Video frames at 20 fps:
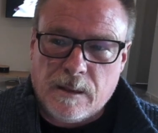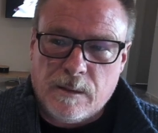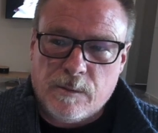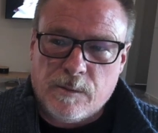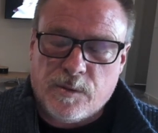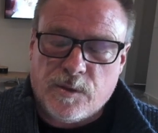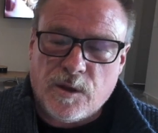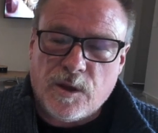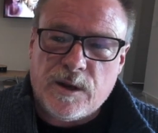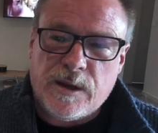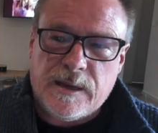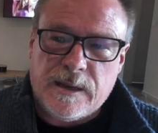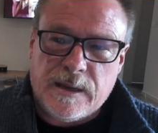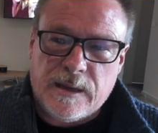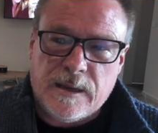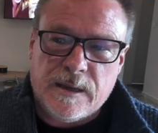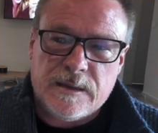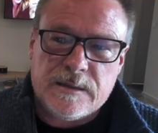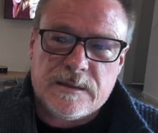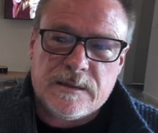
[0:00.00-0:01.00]
30
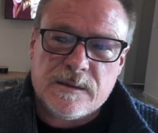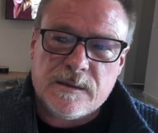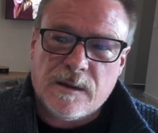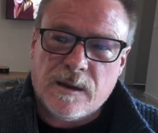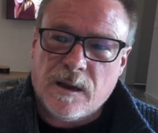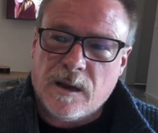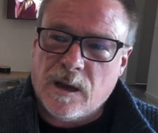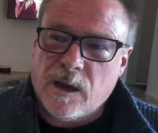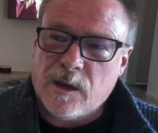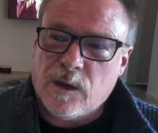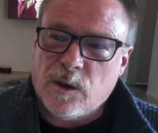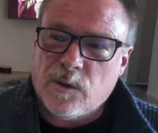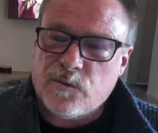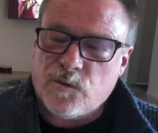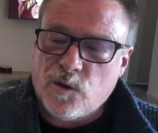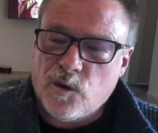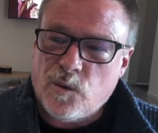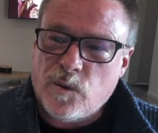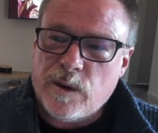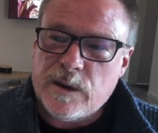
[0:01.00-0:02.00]
years, and I've
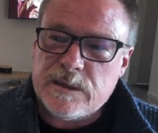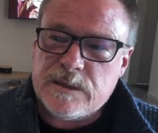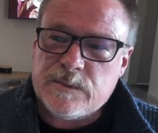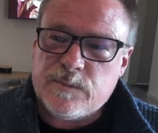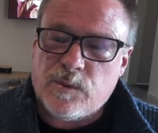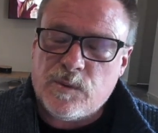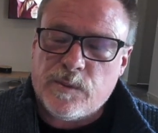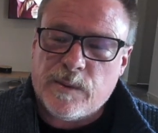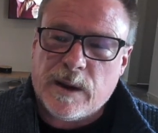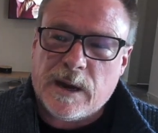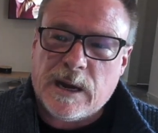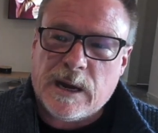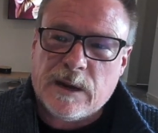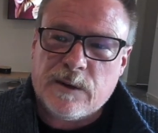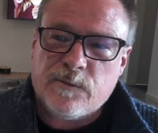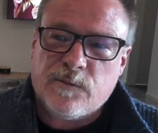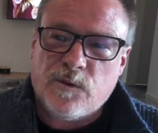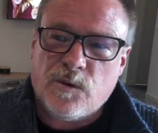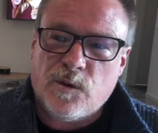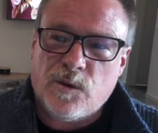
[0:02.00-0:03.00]
always put my
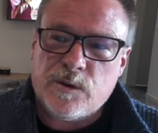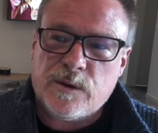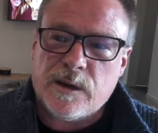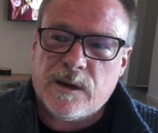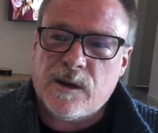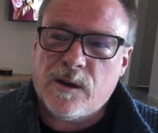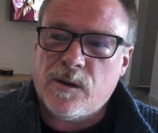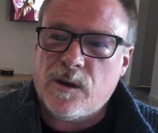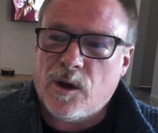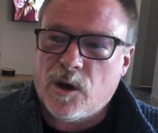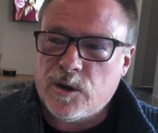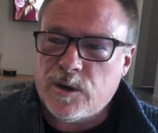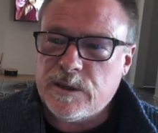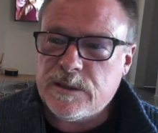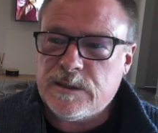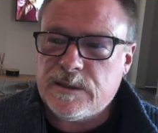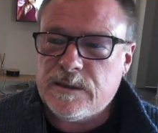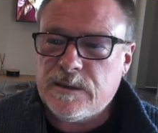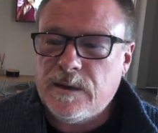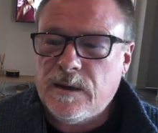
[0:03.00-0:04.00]
heart forward and an
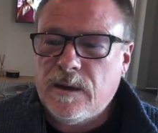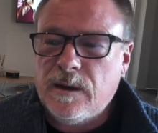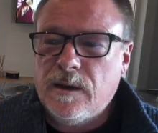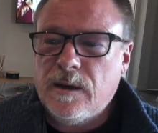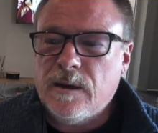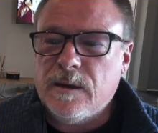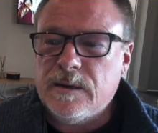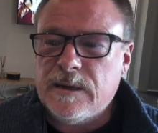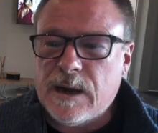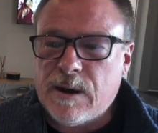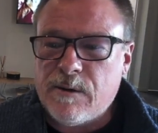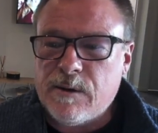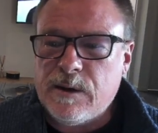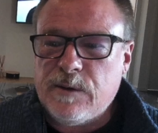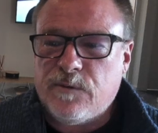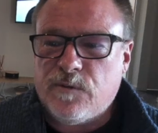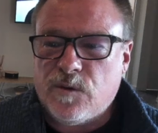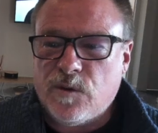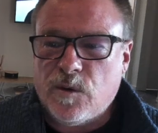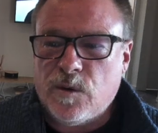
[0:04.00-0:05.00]
honest
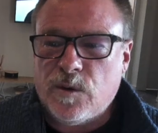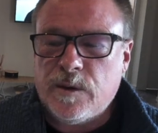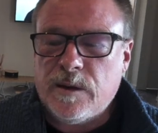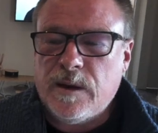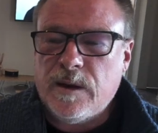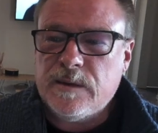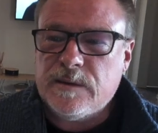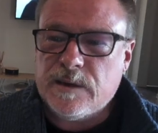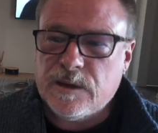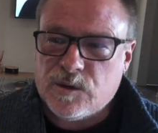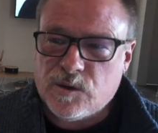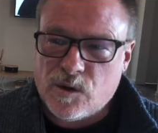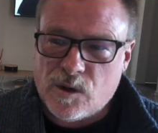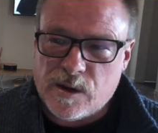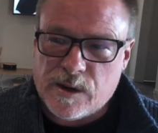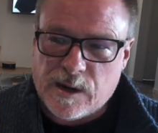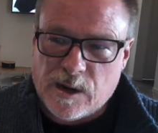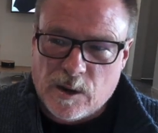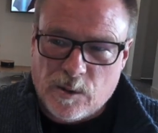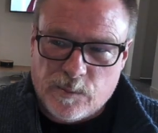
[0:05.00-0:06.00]
narrative forward to try
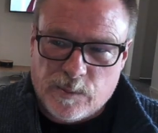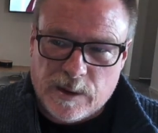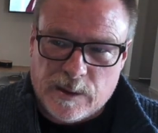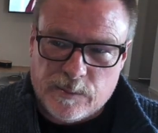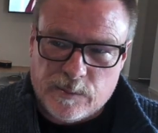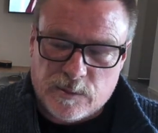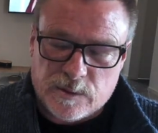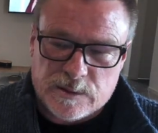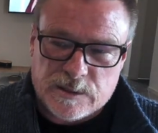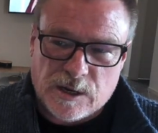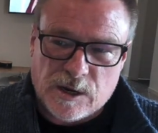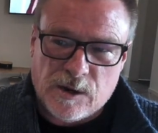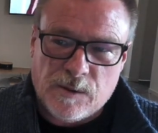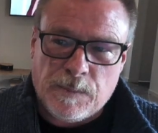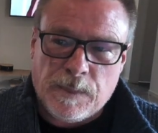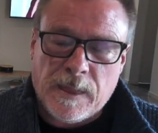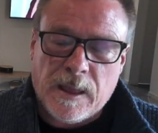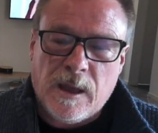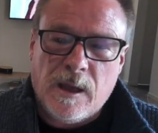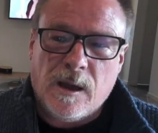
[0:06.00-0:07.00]
and help people. So
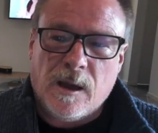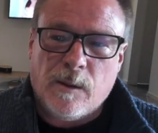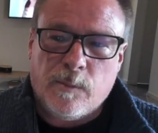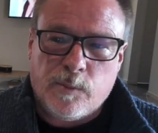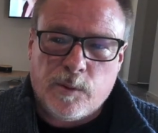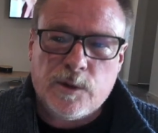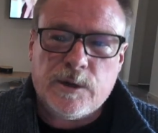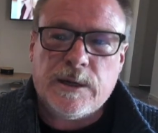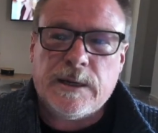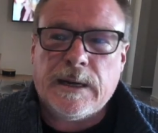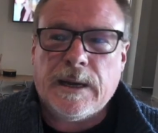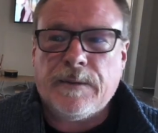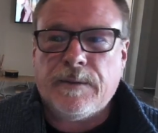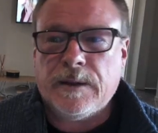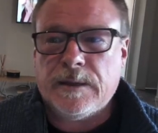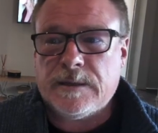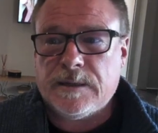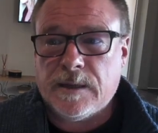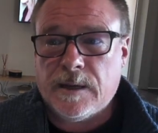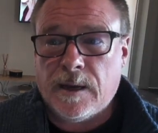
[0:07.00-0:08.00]
I'm putting it out there
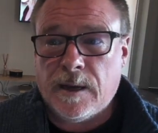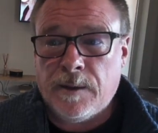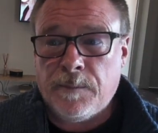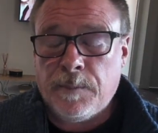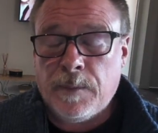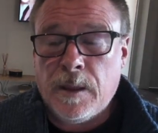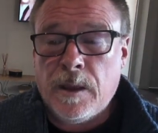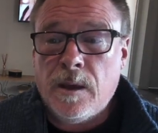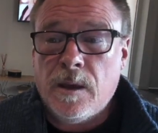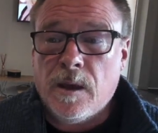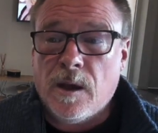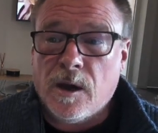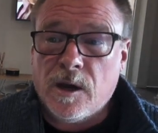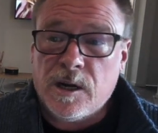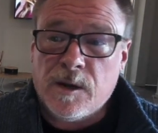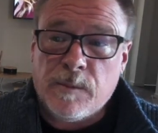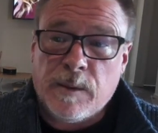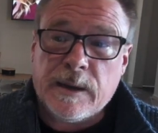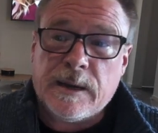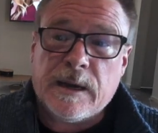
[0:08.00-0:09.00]
today. I'm going
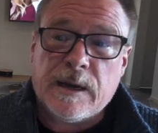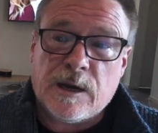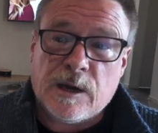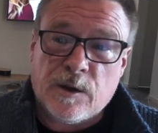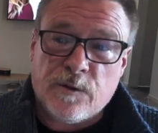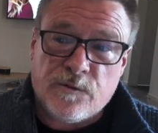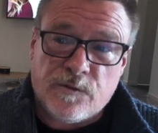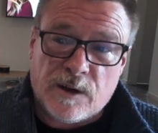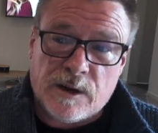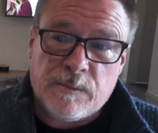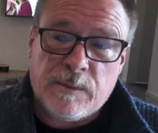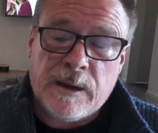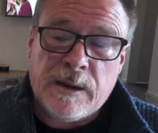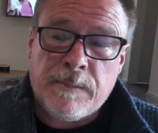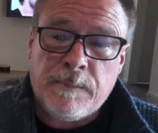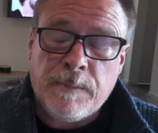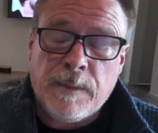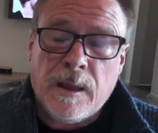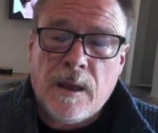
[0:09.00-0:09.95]
to make a GoFundMe.